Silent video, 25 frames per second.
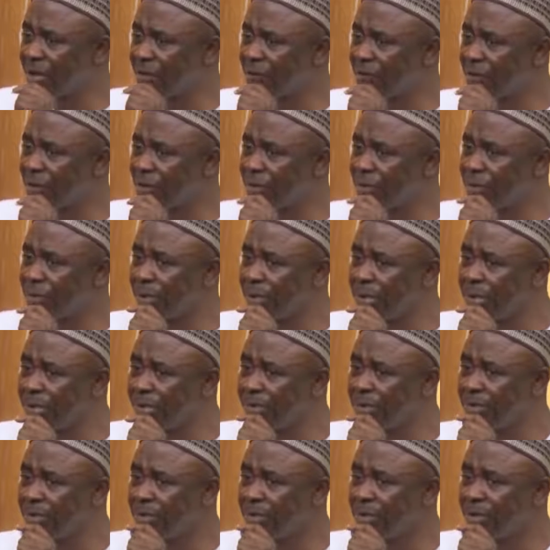of
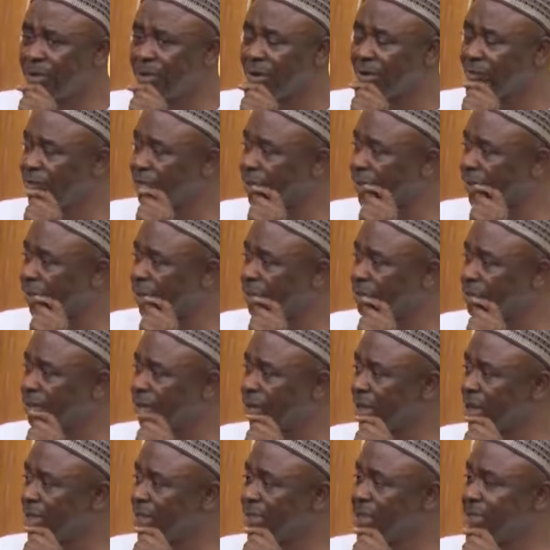complaint of the
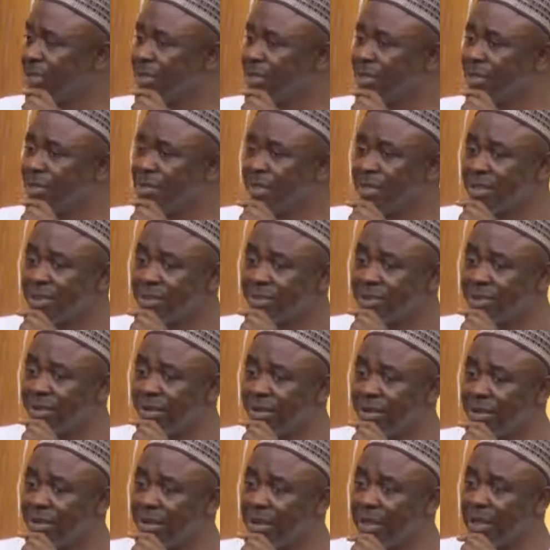lecturers is
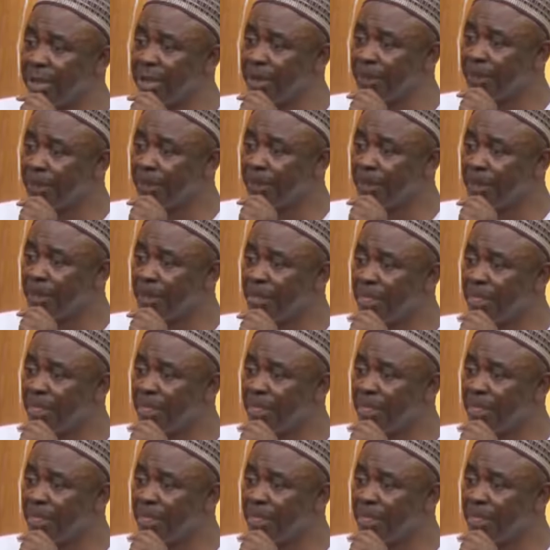on